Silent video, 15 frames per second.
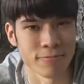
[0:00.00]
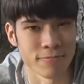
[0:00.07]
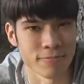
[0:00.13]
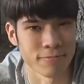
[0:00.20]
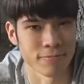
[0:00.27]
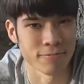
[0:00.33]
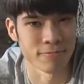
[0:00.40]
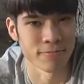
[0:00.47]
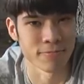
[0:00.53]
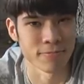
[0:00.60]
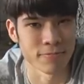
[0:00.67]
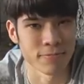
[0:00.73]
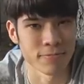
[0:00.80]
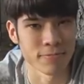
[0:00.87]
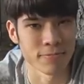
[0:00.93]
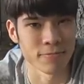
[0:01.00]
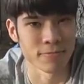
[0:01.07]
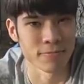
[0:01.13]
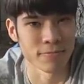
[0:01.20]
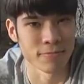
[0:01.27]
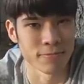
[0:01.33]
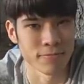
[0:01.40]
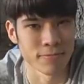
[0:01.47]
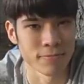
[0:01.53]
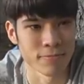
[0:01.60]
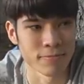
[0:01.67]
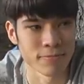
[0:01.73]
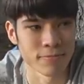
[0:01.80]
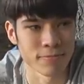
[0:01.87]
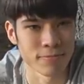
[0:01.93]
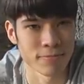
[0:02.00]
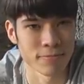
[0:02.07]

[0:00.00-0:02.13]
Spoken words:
[no speech]